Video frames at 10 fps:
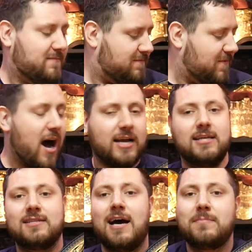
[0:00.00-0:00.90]
But
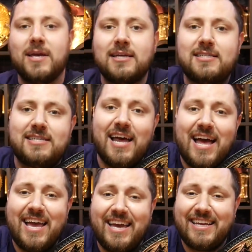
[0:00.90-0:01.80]
that being
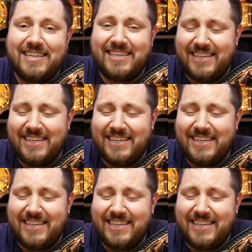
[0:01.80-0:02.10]
said,